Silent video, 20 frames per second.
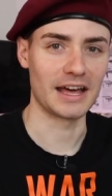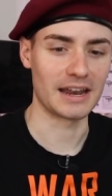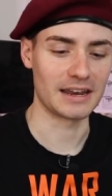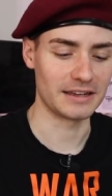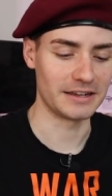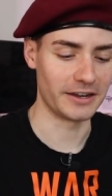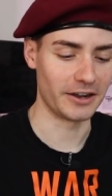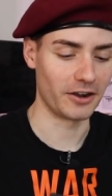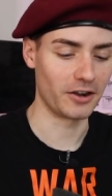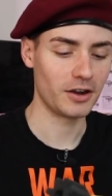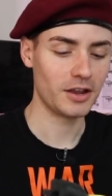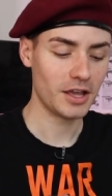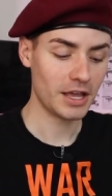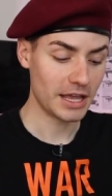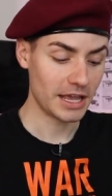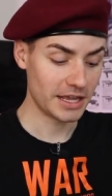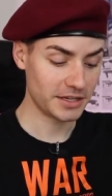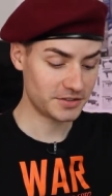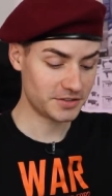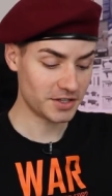out of here.
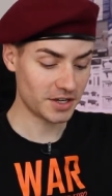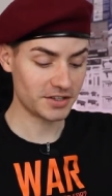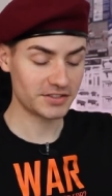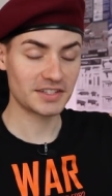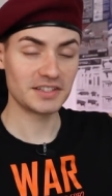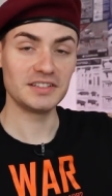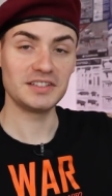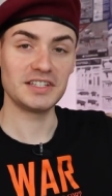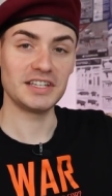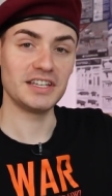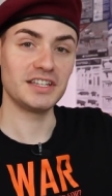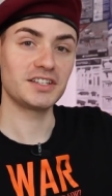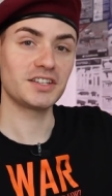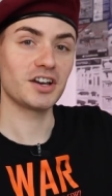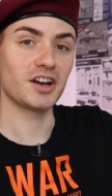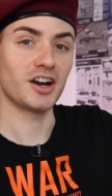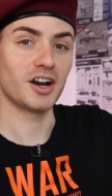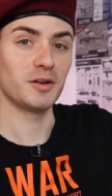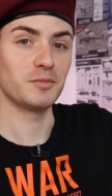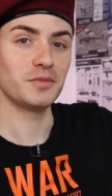It does
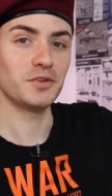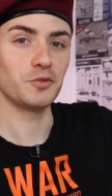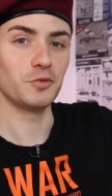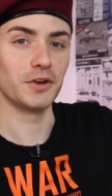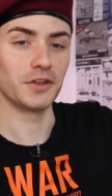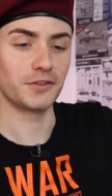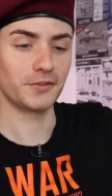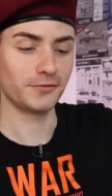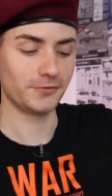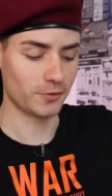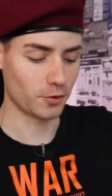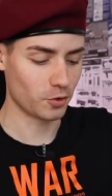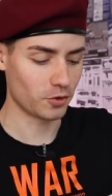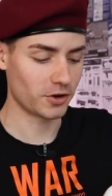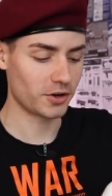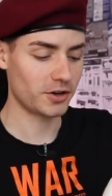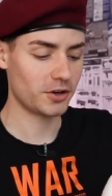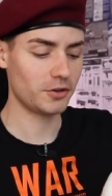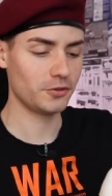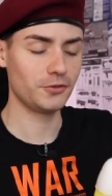indeed come with
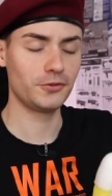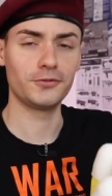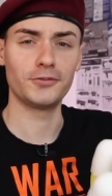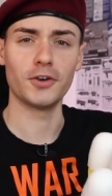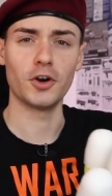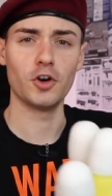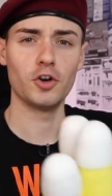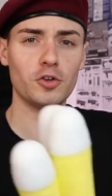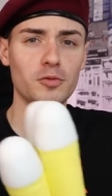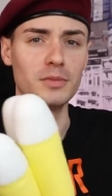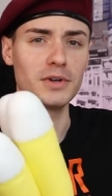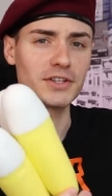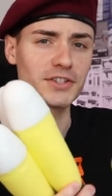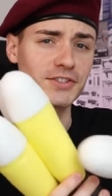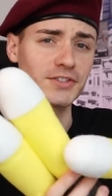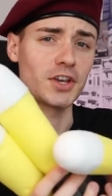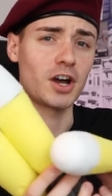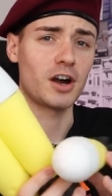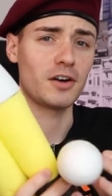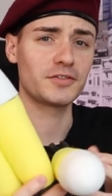4 foam
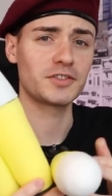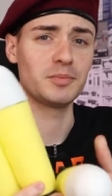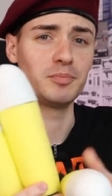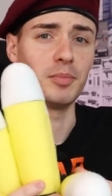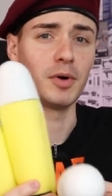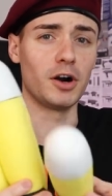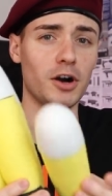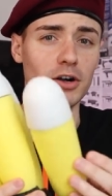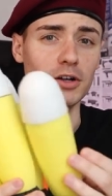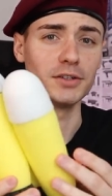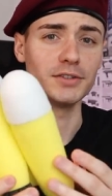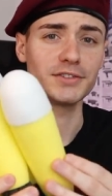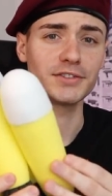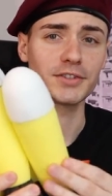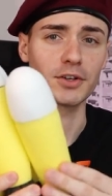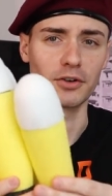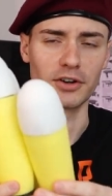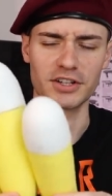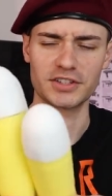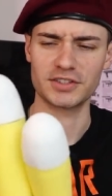soft
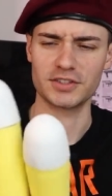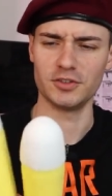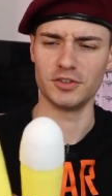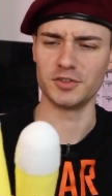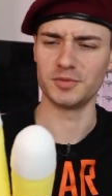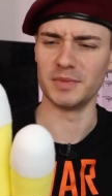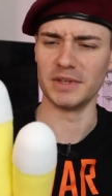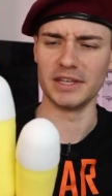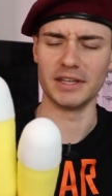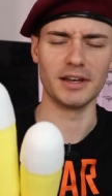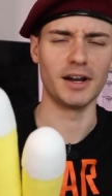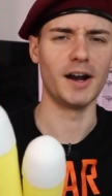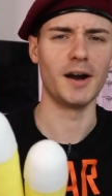balls, or excuse me,